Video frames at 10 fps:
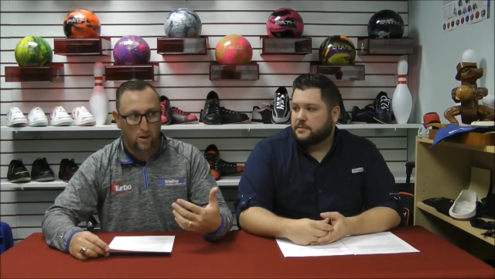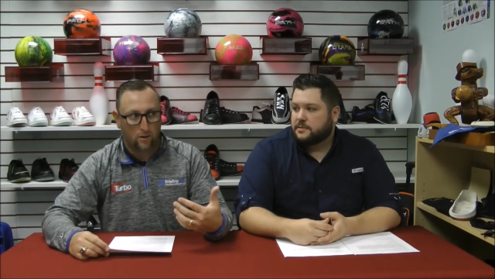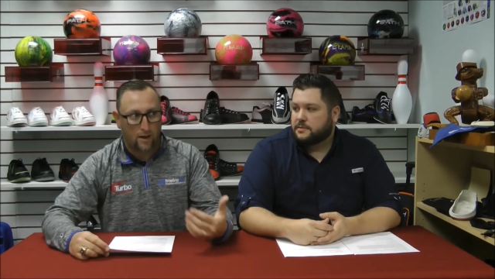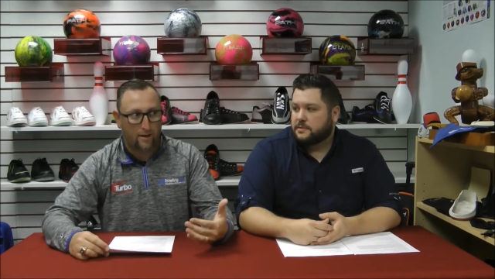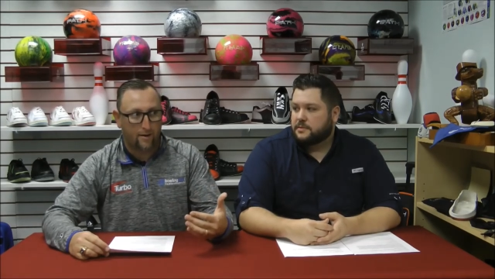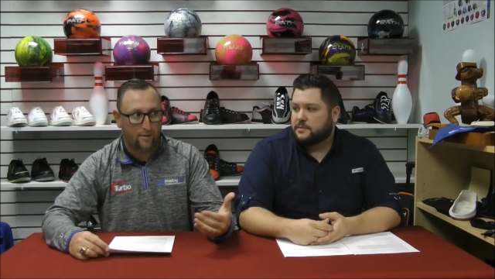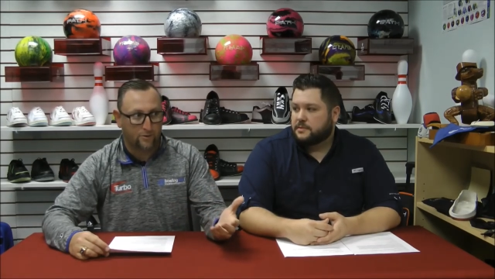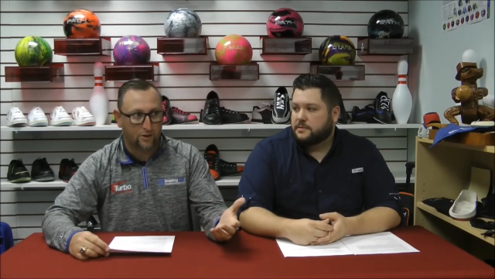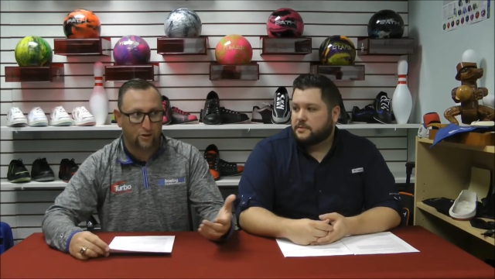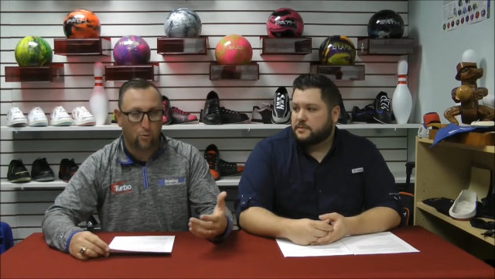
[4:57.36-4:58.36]
Speaker 1: a lot of
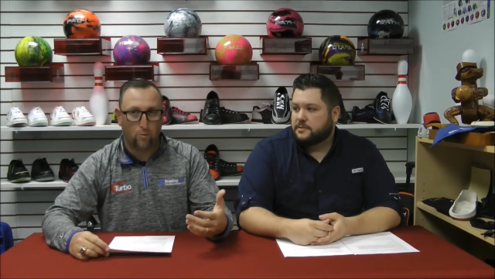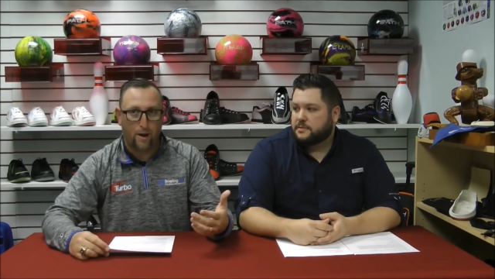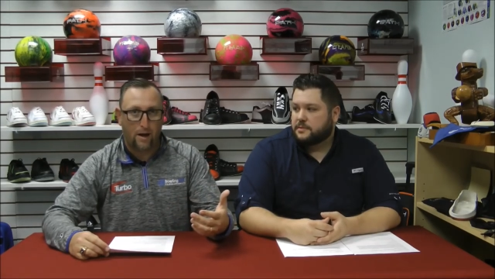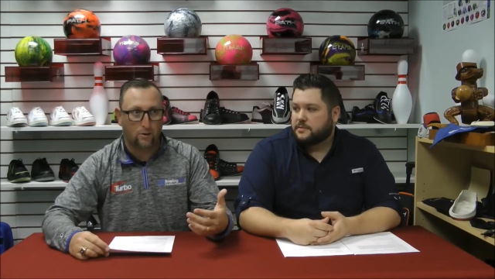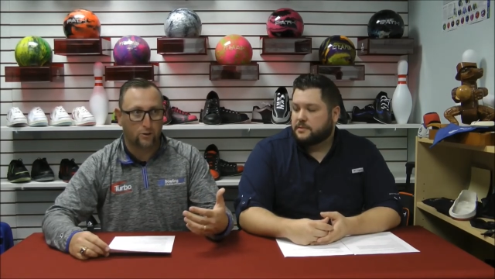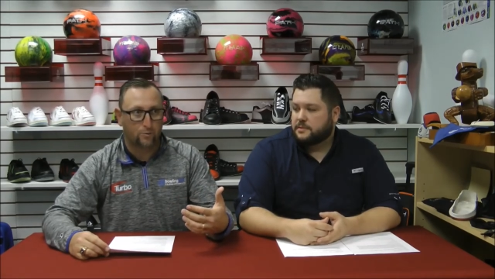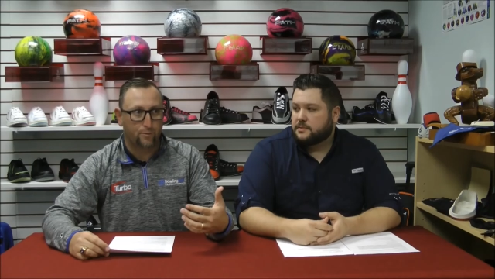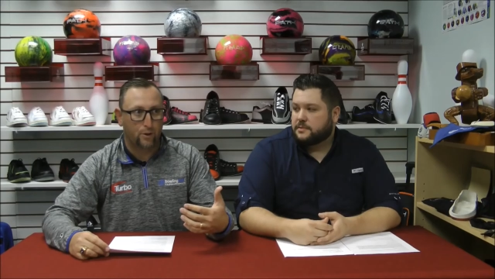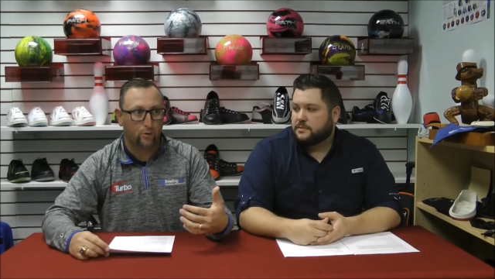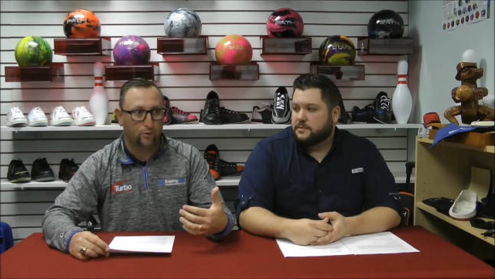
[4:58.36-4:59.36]
times these sport patterns are
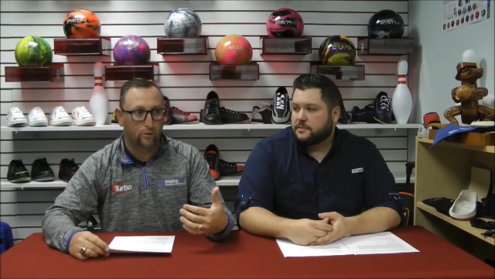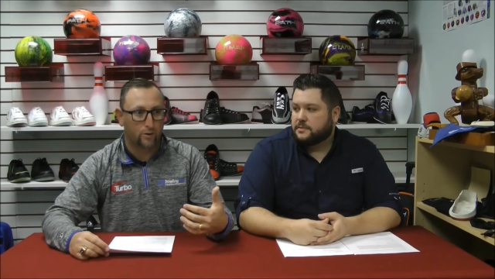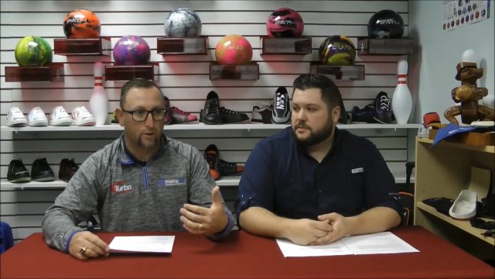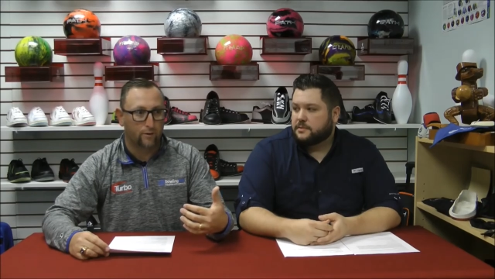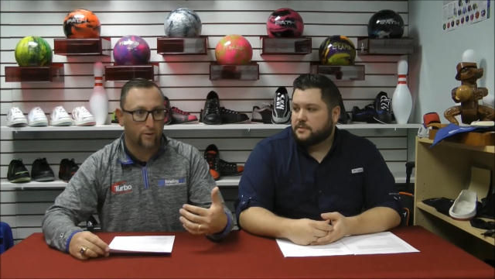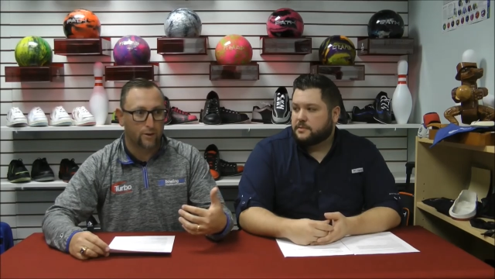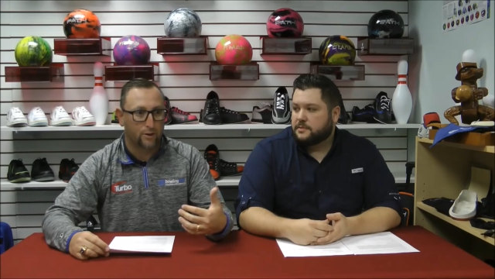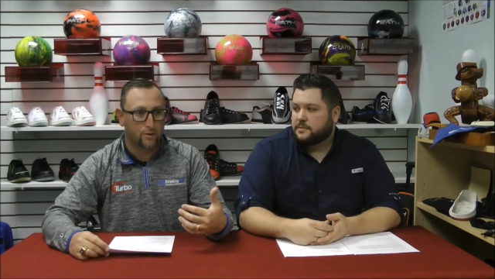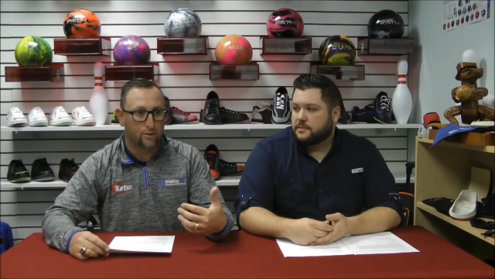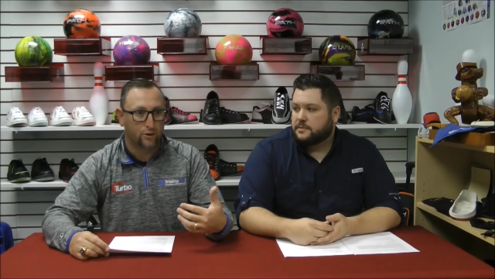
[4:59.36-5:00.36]
built
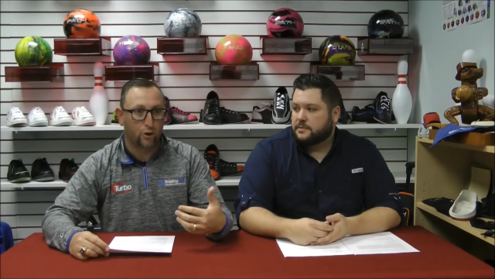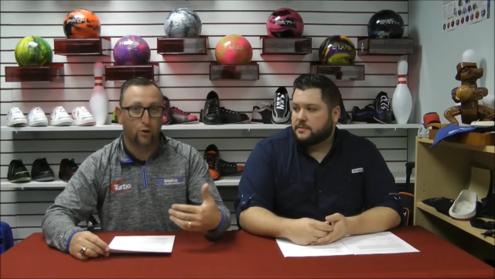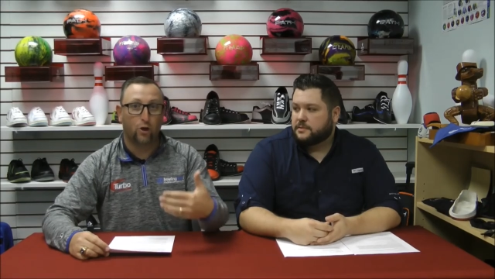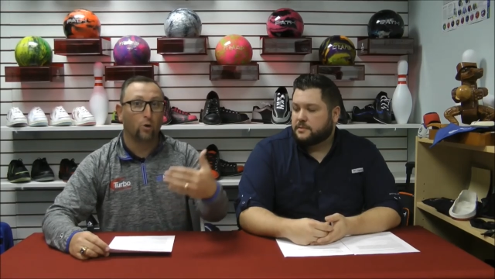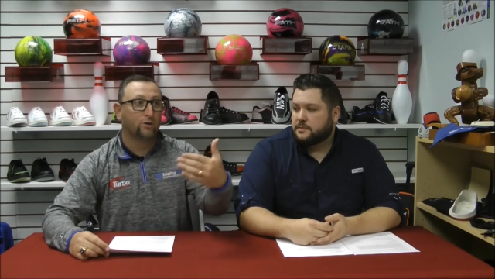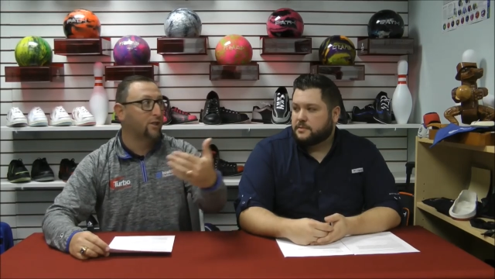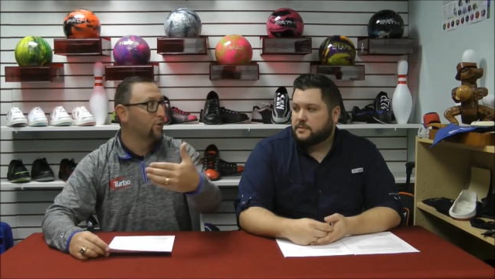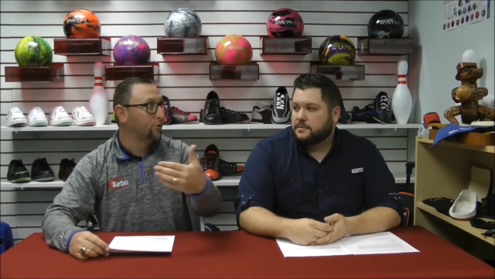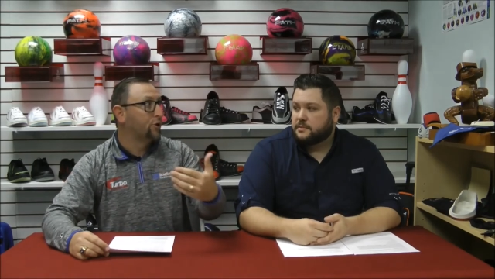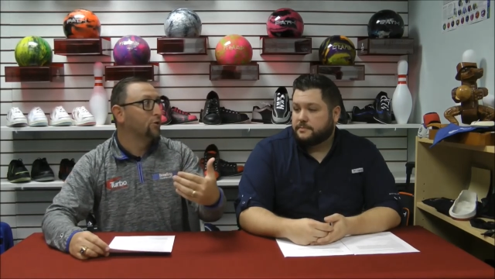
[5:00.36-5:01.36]
so you don't
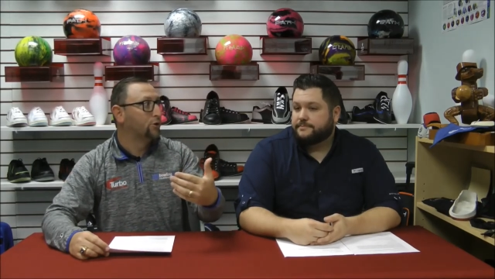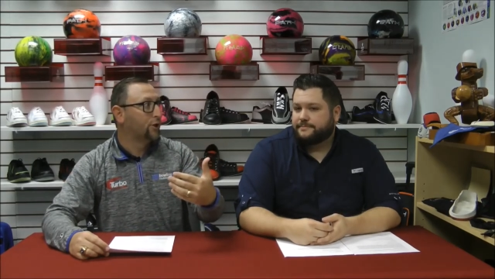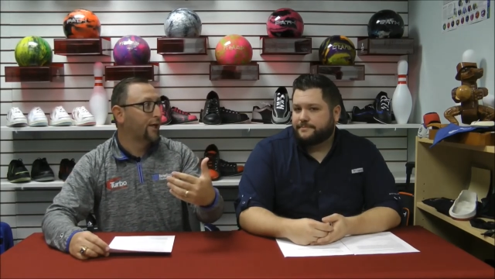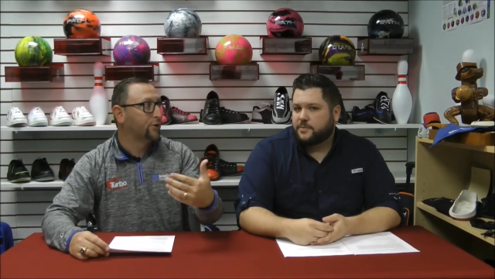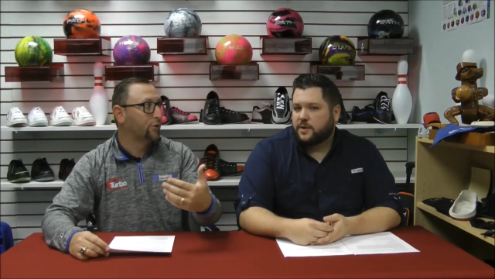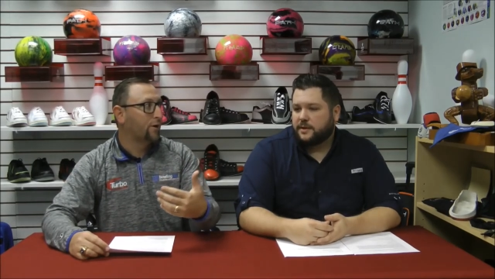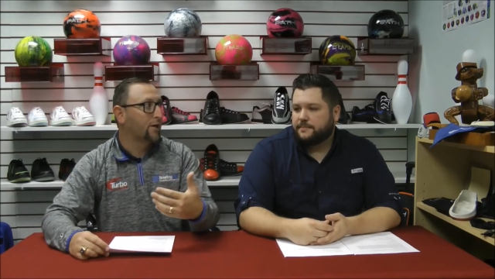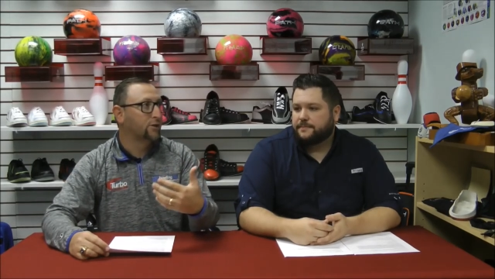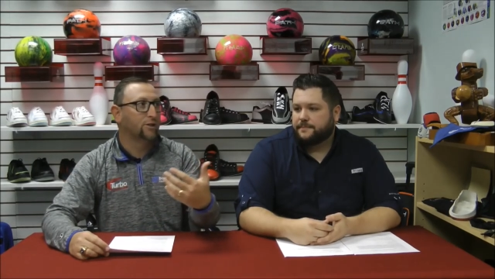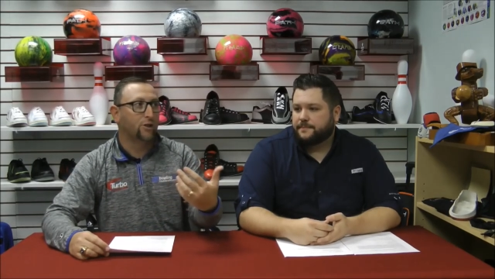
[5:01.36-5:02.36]
see those huge change of
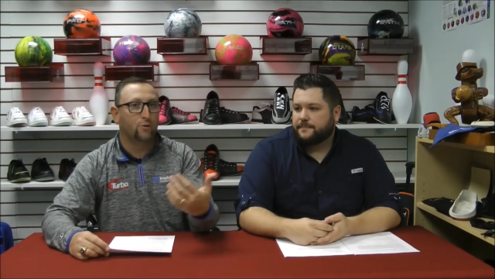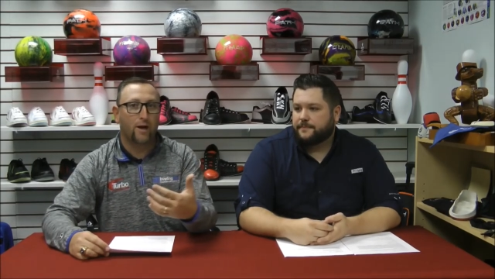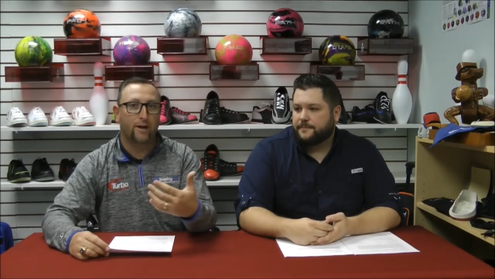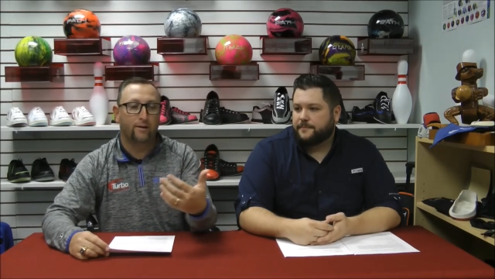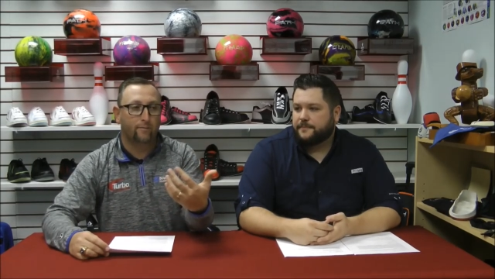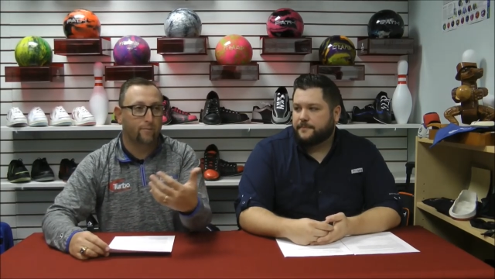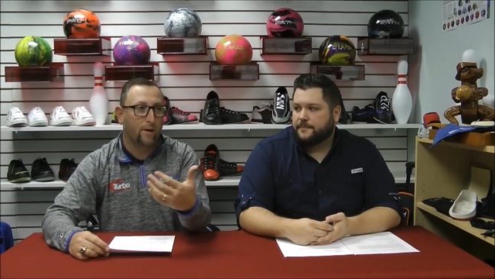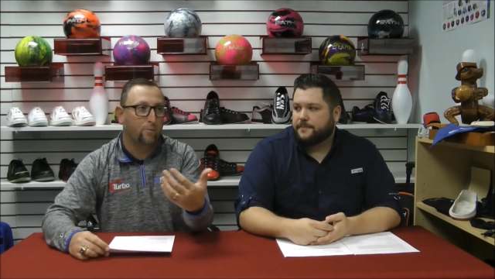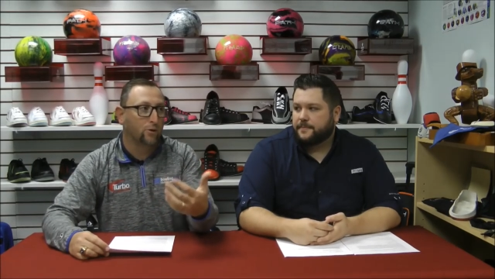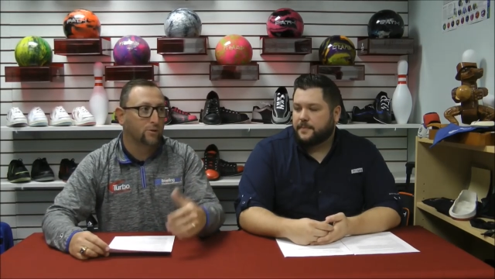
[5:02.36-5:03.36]
directions, and you and it,
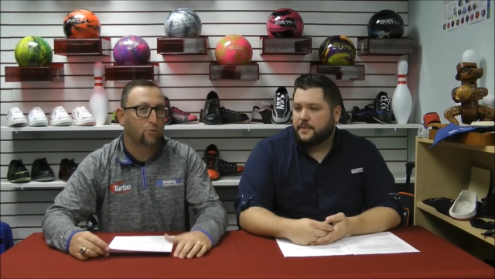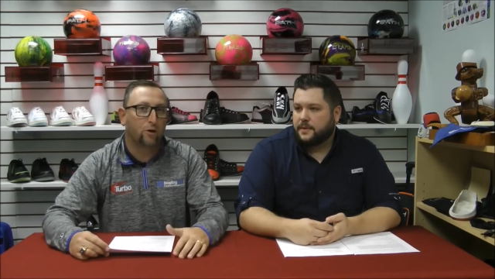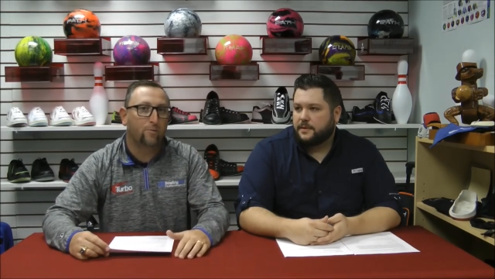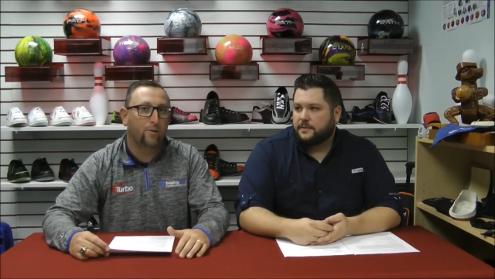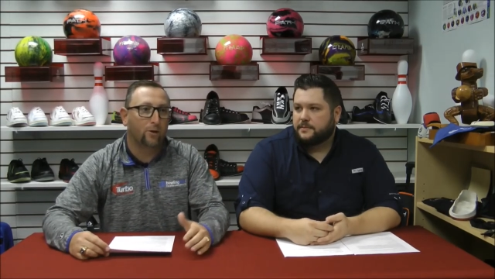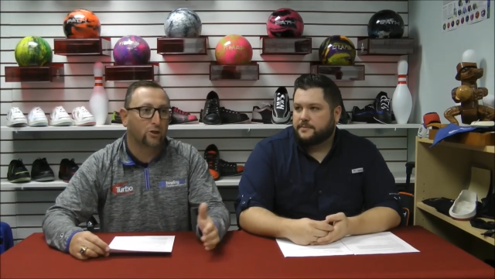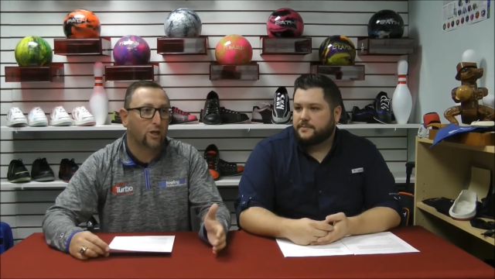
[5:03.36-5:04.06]
it puts a premium on